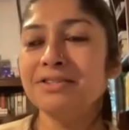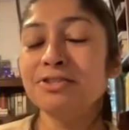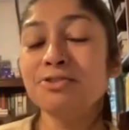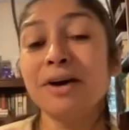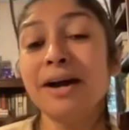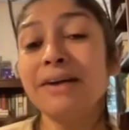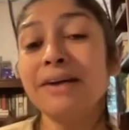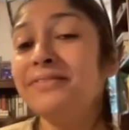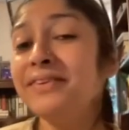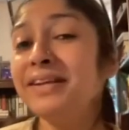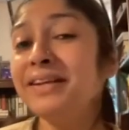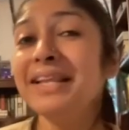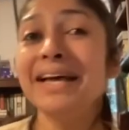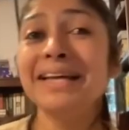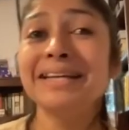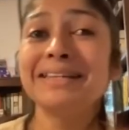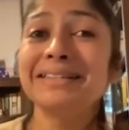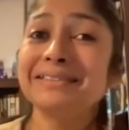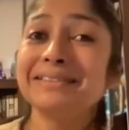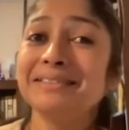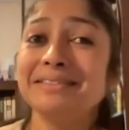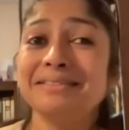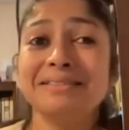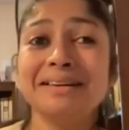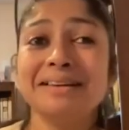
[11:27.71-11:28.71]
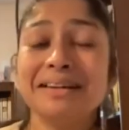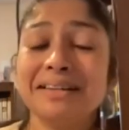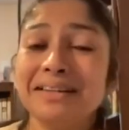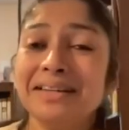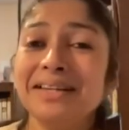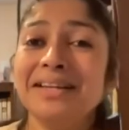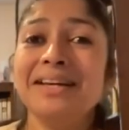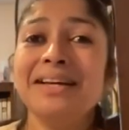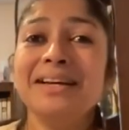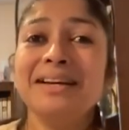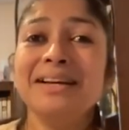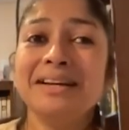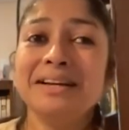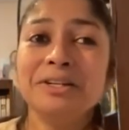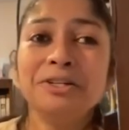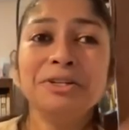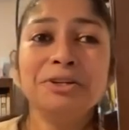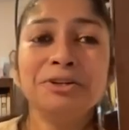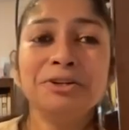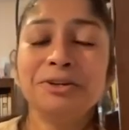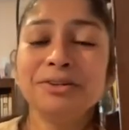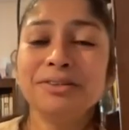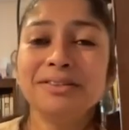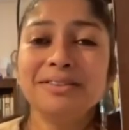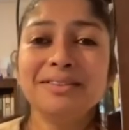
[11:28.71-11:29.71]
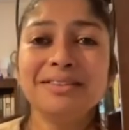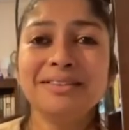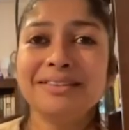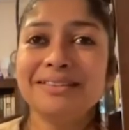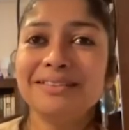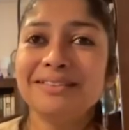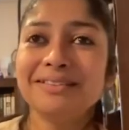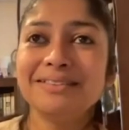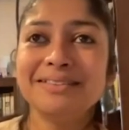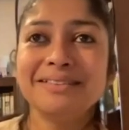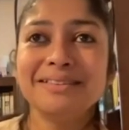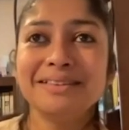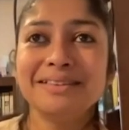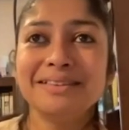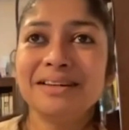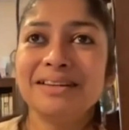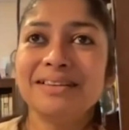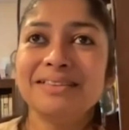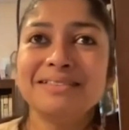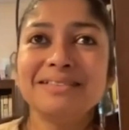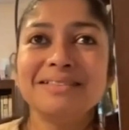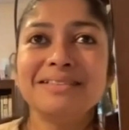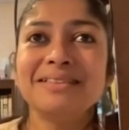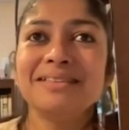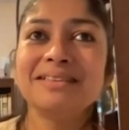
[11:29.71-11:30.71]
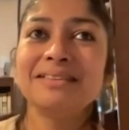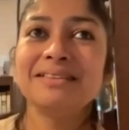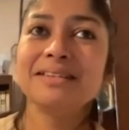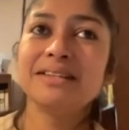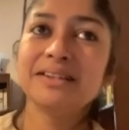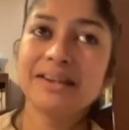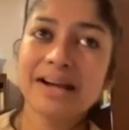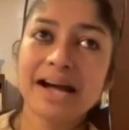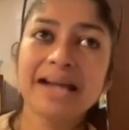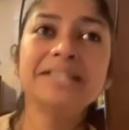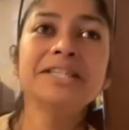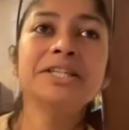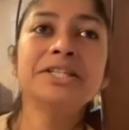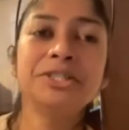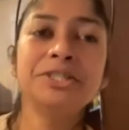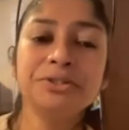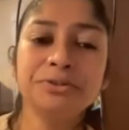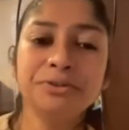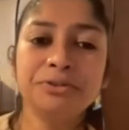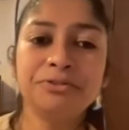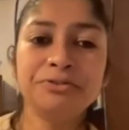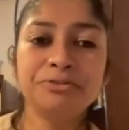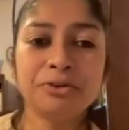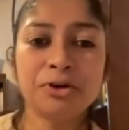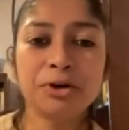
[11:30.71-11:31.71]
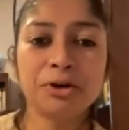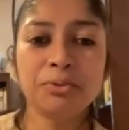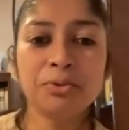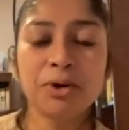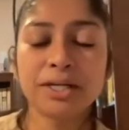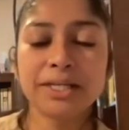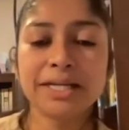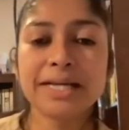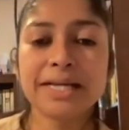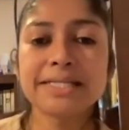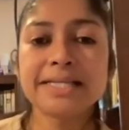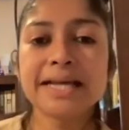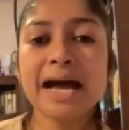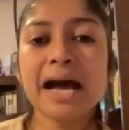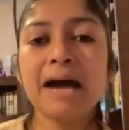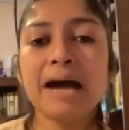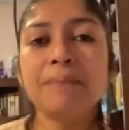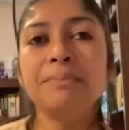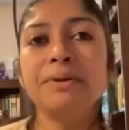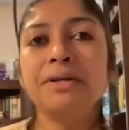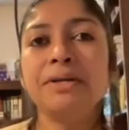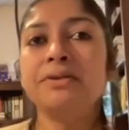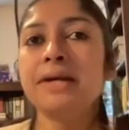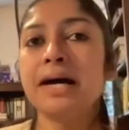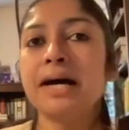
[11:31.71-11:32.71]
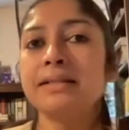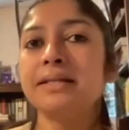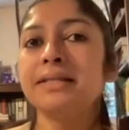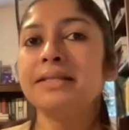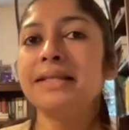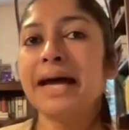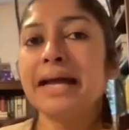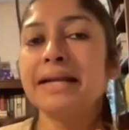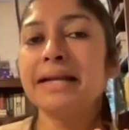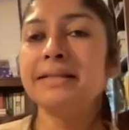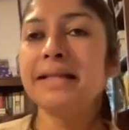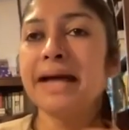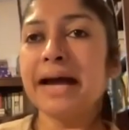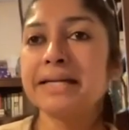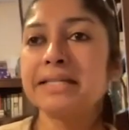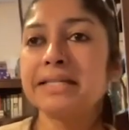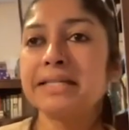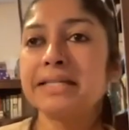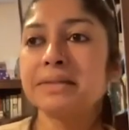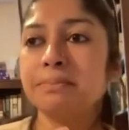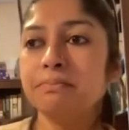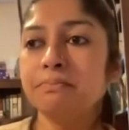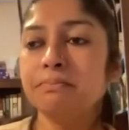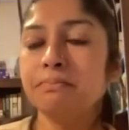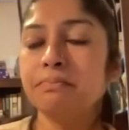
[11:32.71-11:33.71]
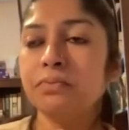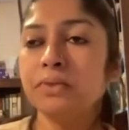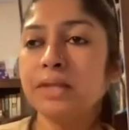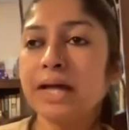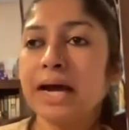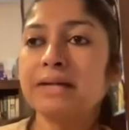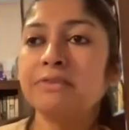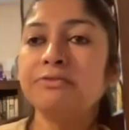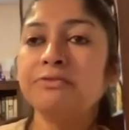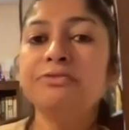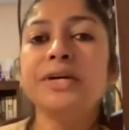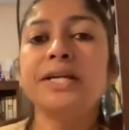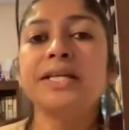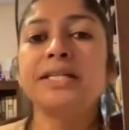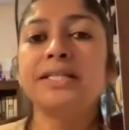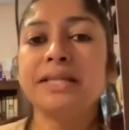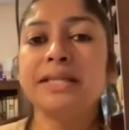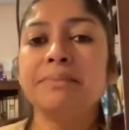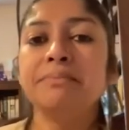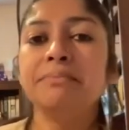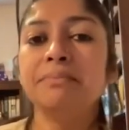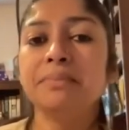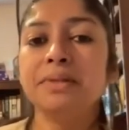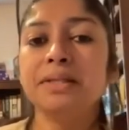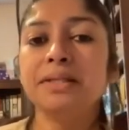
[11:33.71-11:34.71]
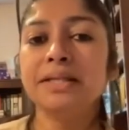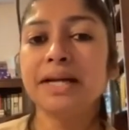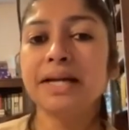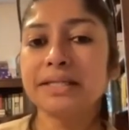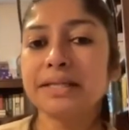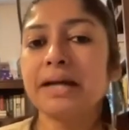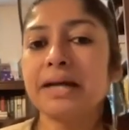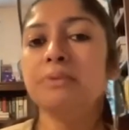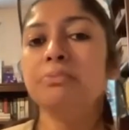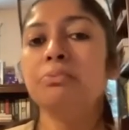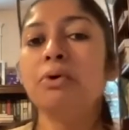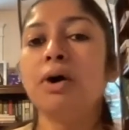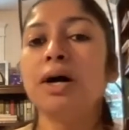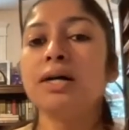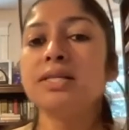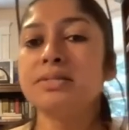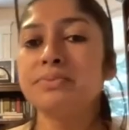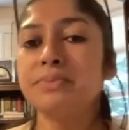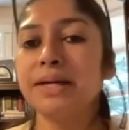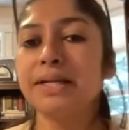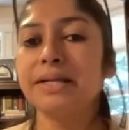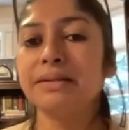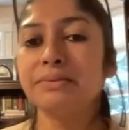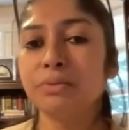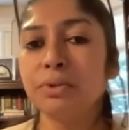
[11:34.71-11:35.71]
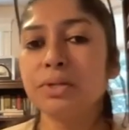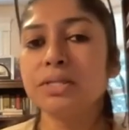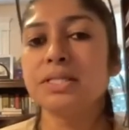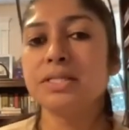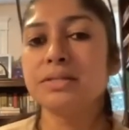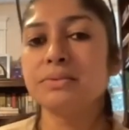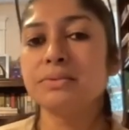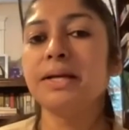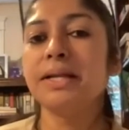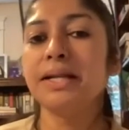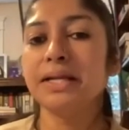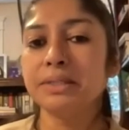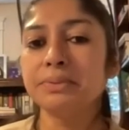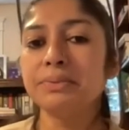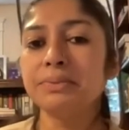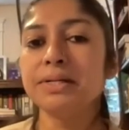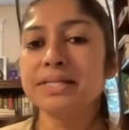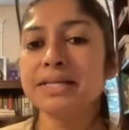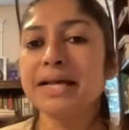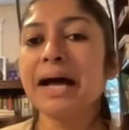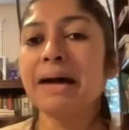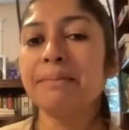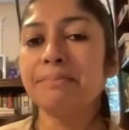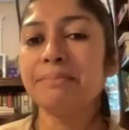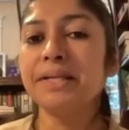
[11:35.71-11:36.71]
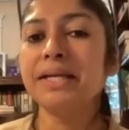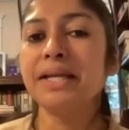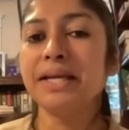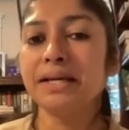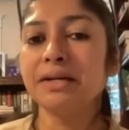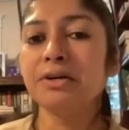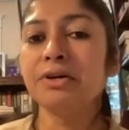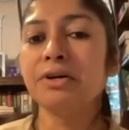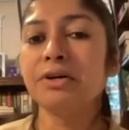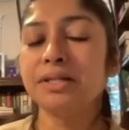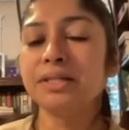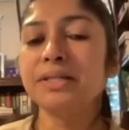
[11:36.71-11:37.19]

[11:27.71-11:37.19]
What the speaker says: So I feel like, you know, gratitude for what has happened rather than that victim that I was when it was happening.